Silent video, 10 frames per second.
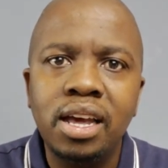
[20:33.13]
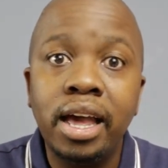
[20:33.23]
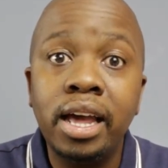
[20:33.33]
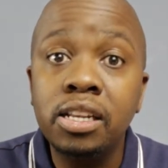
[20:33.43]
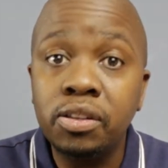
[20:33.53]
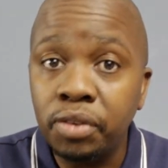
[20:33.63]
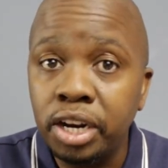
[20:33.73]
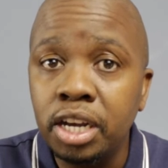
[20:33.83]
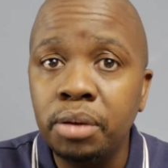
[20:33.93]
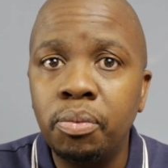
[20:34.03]
And it's
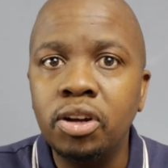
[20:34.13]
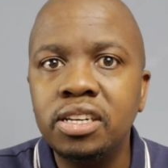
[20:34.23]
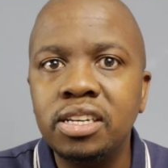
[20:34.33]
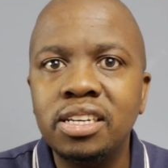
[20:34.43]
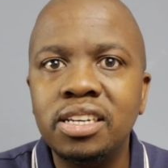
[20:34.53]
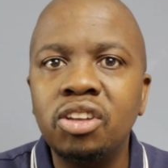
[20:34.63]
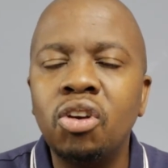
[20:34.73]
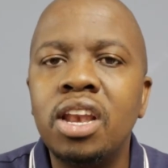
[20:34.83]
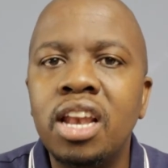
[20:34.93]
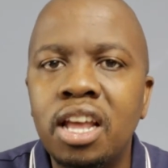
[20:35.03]
very important, your
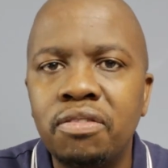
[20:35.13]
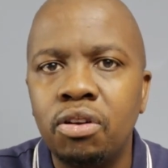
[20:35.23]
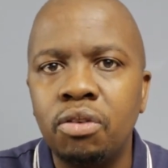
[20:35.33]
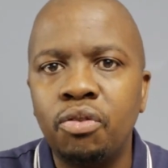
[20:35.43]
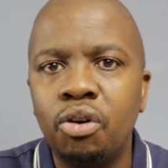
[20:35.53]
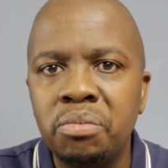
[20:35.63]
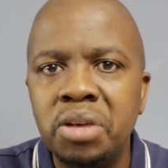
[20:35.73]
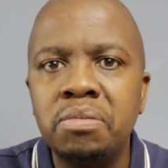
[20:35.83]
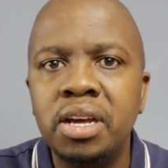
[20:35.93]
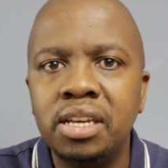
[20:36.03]
level of
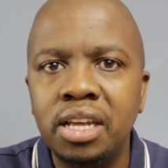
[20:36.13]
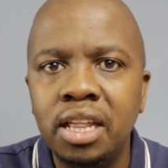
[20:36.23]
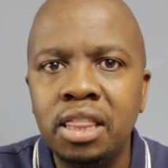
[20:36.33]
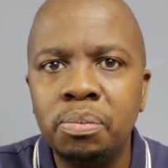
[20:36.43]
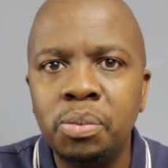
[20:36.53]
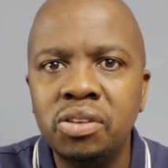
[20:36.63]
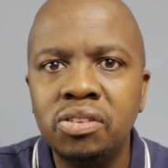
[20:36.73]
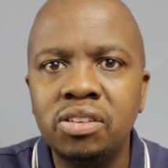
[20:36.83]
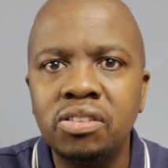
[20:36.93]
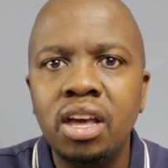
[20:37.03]
commitment in the
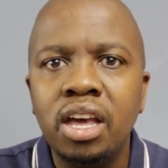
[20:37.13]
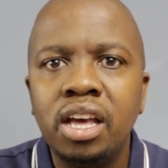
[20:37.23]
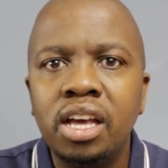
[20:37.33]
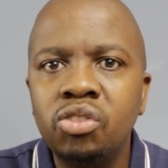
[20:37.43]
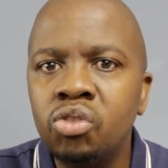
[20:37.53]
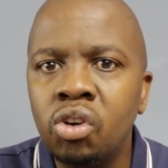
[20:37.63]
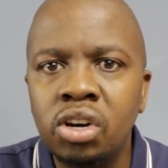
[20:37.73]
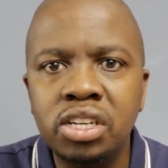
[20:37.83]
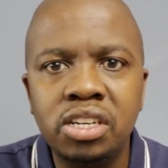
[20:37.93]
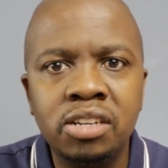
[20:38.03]
business is not
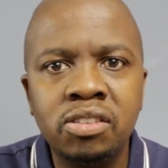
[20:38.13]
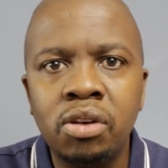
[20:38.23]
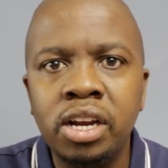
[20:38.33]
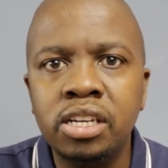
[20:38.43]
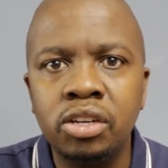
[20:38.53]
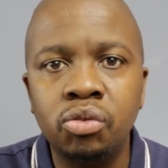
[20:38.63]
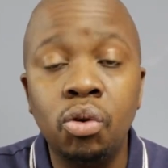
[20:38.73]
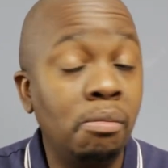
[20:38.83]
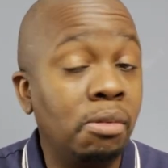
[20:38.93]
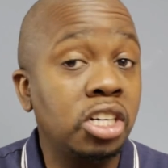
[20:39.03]
just related to how
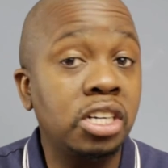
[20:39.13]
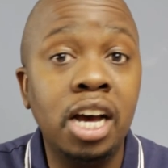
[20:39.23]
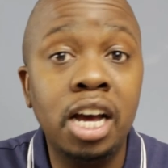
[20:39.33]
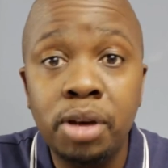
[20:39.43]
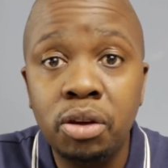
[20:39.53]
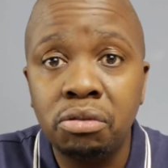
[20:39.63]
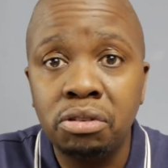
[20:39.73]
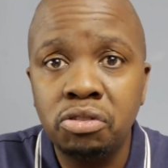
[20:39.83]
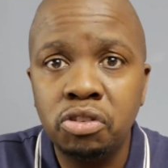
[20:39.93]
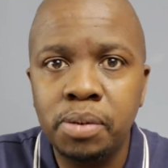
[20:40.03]
much time are you going
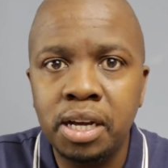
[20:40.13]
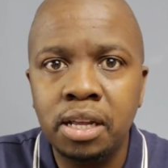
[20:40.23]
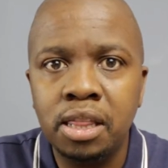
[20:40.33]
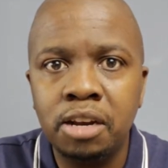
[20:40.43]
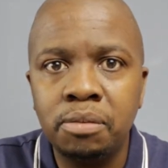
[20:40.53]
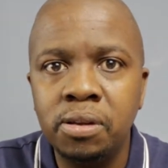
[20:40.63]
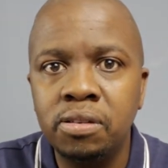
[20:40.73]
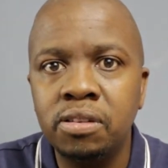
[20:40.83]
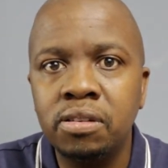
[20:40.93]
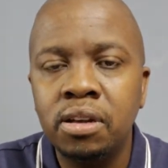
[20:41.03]
to spend in that
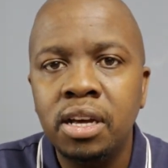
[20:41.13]
business.